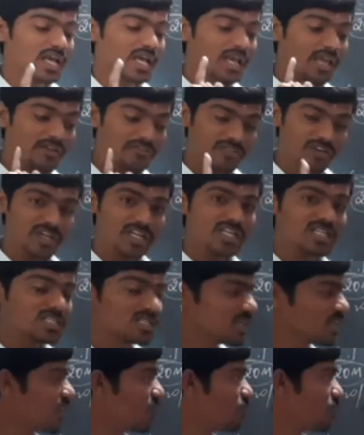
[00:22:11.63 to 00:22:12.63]
If it is
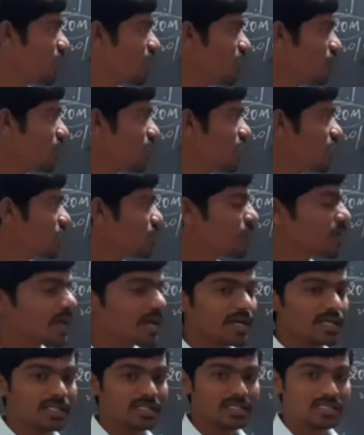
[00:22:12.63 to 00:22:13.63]
in ml,
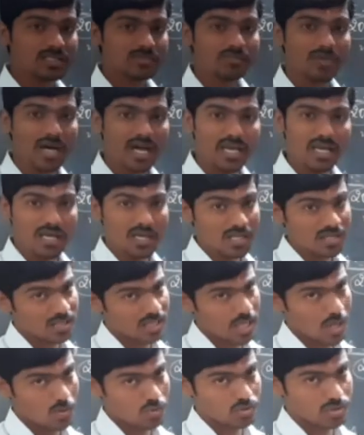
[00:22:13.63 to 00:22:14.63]
multiply this by
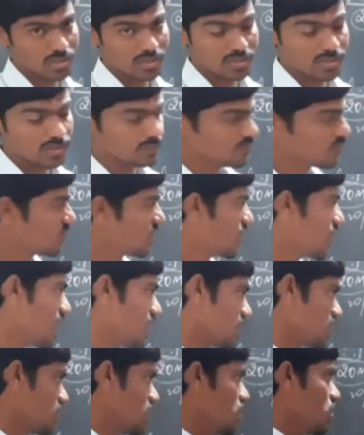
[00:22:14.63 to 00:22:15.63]
1000.
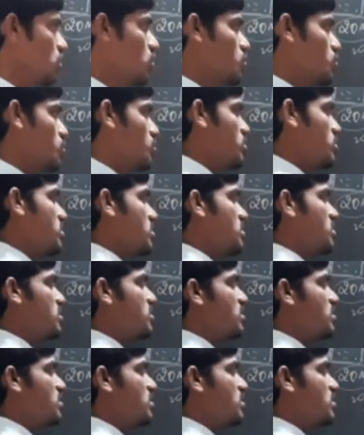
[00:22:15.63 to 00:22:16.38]
Right. So this is